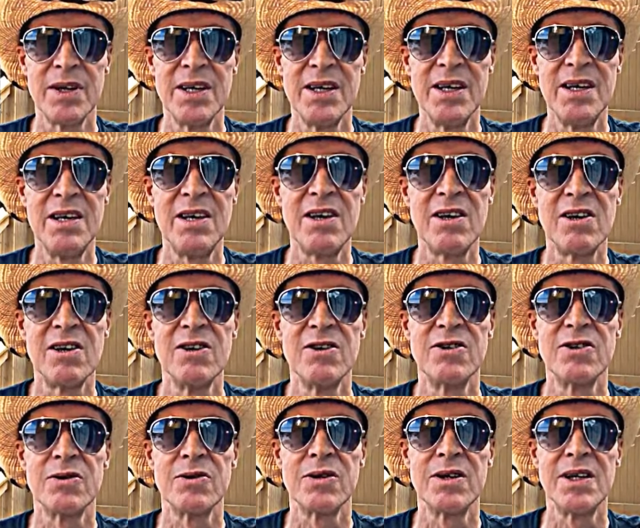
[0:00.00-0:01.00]
of
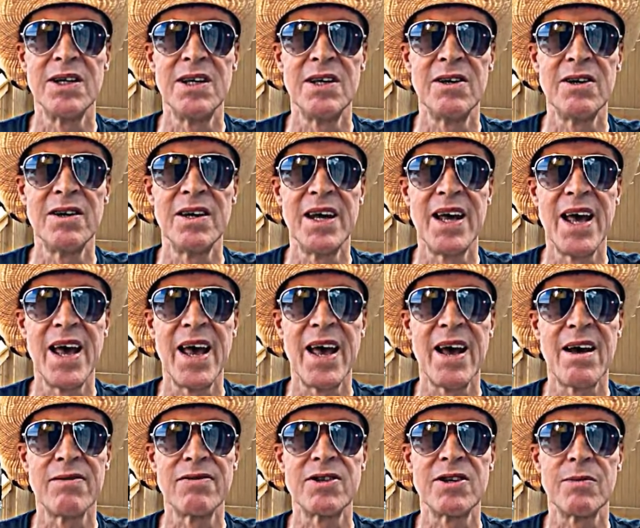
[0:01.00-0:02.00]
years or a year and a
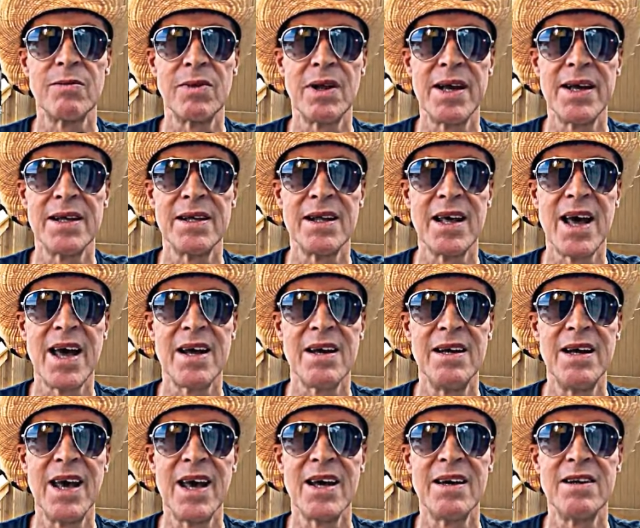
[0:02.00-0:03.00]
half, something like that.
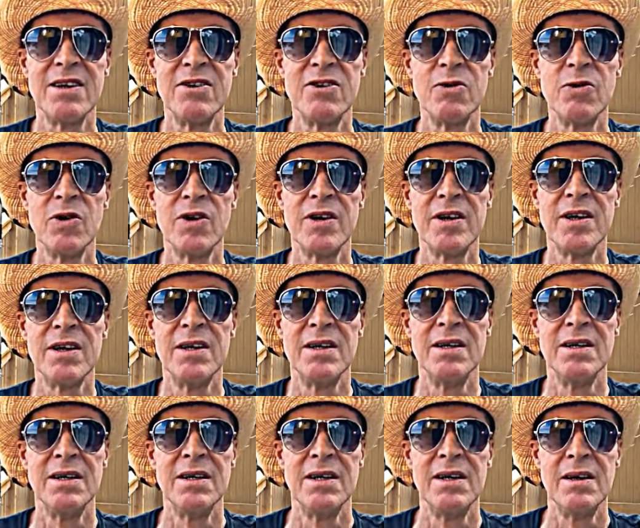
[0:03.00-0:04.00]
He had to do it in
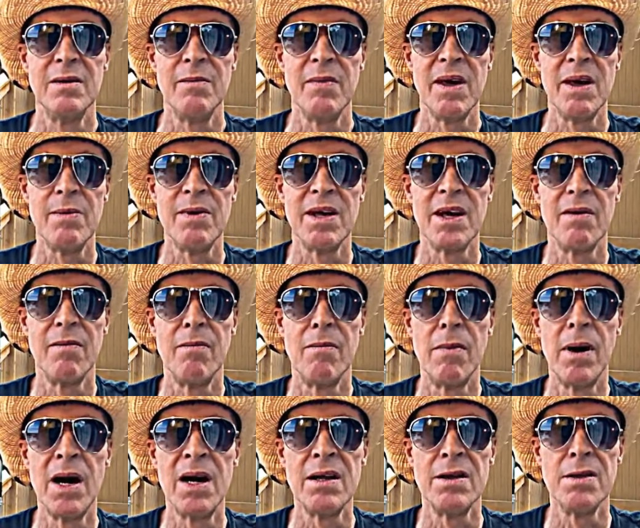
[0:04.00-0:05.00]
maybe a
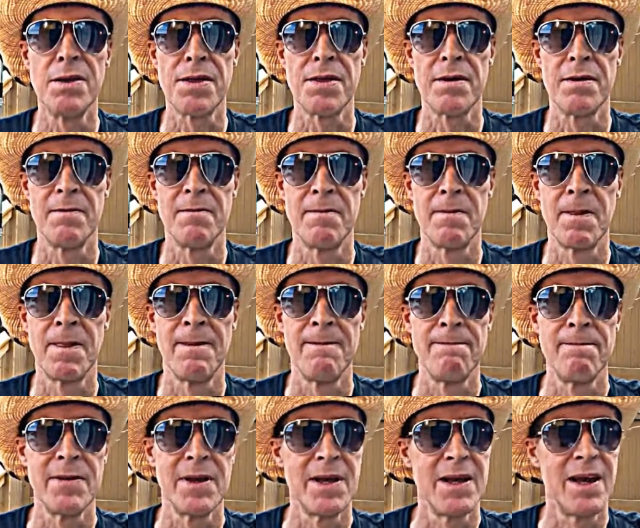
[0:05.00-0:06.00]
month.
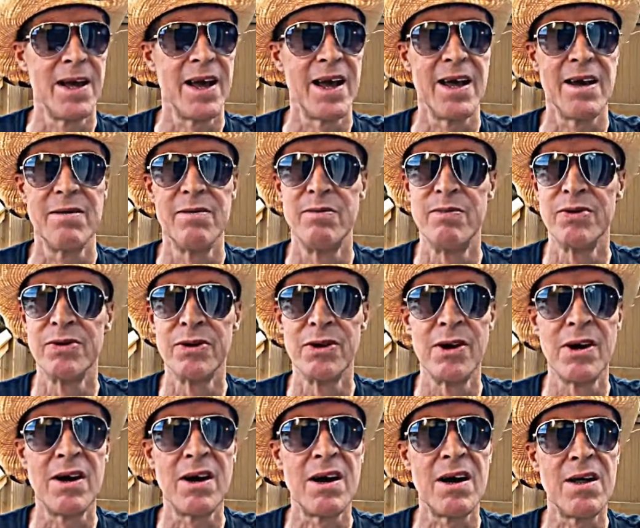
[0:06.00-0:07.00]
And
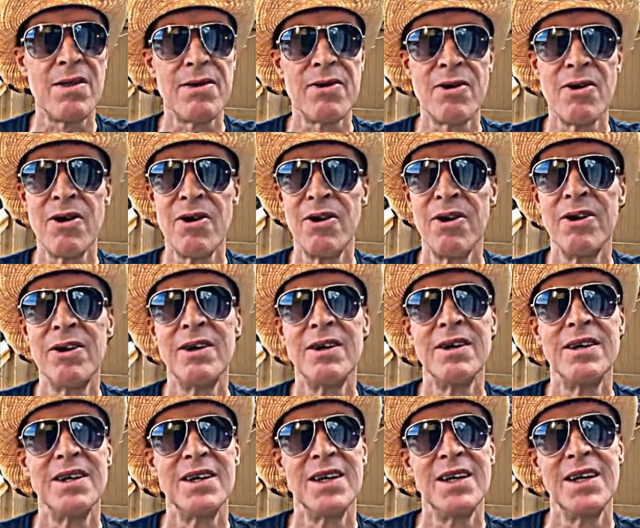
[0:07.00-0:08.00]
brother,
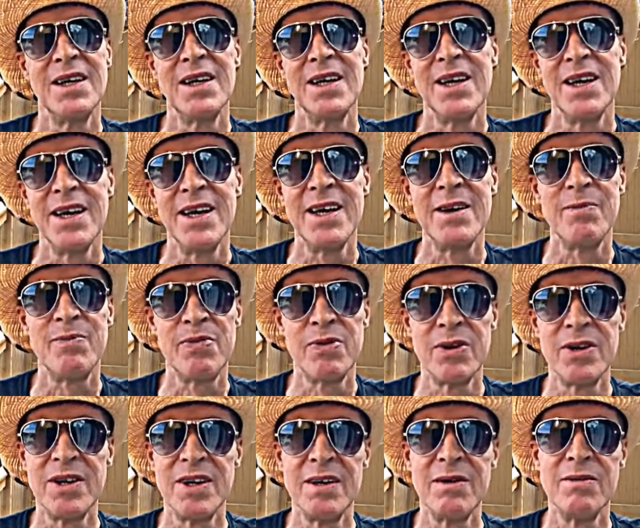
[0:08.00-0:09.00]
it
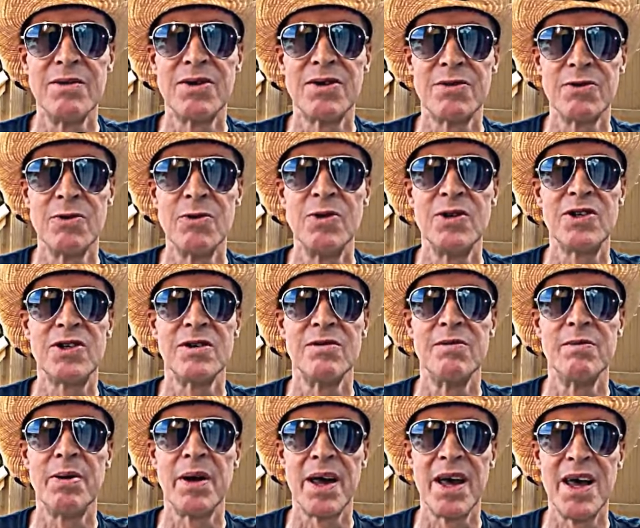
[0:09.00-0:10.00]
put him through
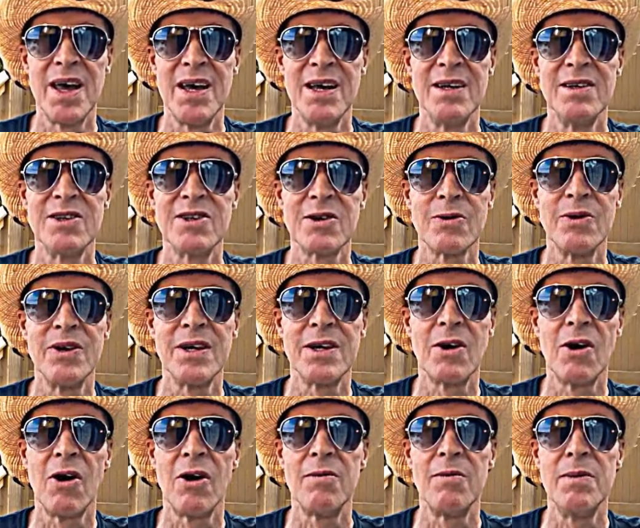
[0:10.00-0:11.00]
some pain. So he
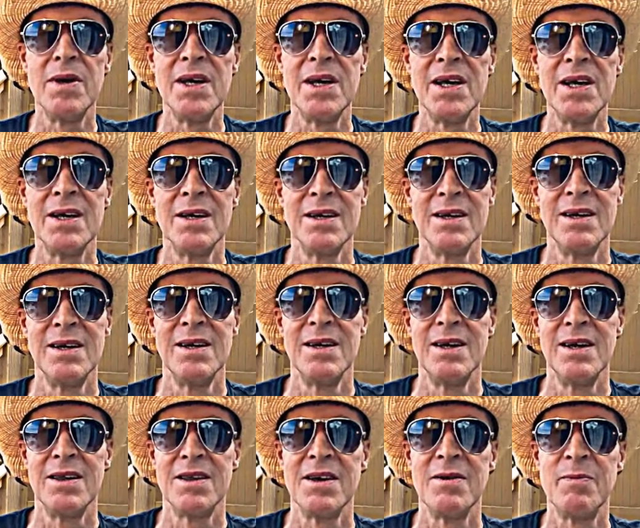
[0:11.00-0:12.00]
called me
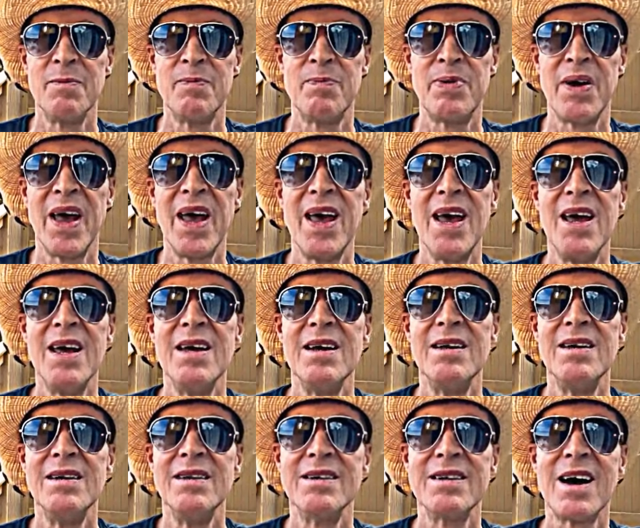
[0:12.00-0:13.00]
the
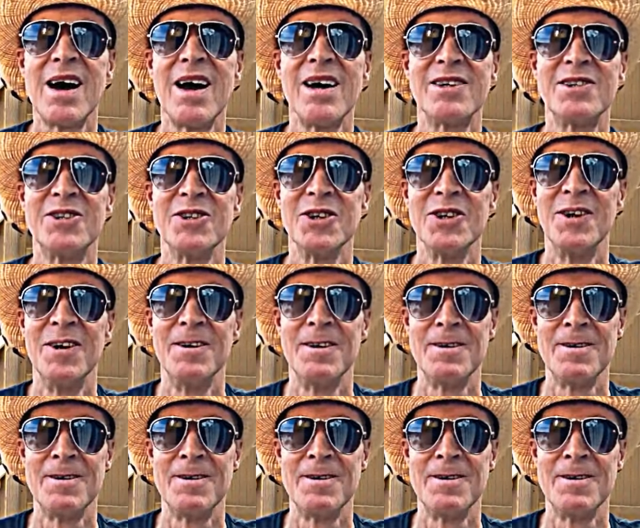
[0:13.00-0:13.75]
pain doctor.